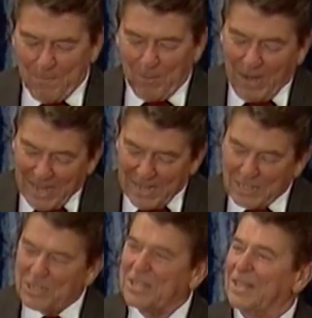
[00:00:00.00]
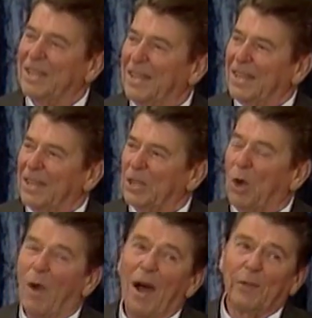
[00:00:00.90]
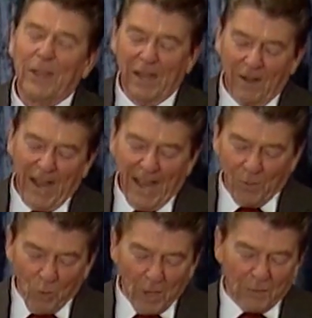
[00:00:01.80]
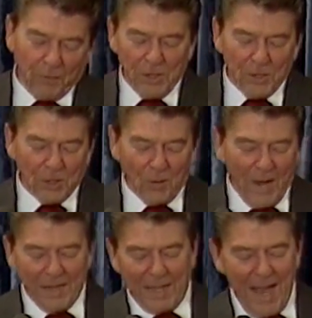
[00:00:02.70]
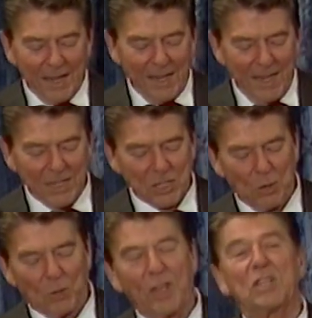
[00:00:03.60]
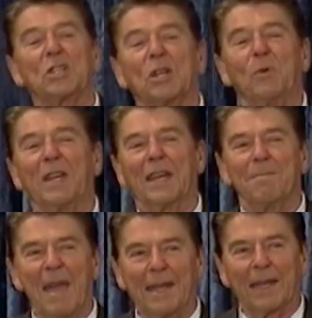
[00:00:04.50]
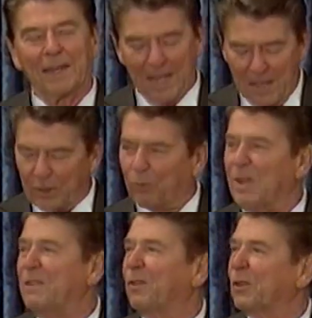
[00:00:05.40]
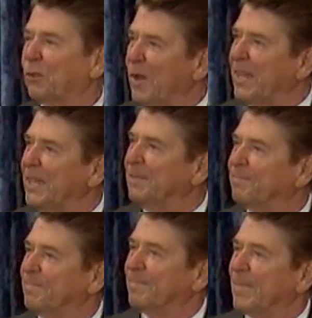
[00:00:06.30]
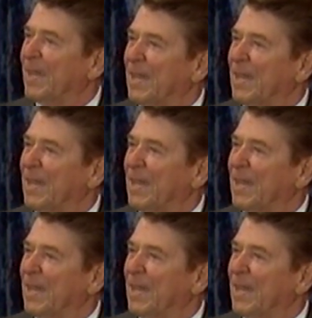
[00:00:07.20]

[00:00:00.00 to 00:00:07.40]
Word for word: Please go out there and work for your great candidates so this year we can make it three for three. All right.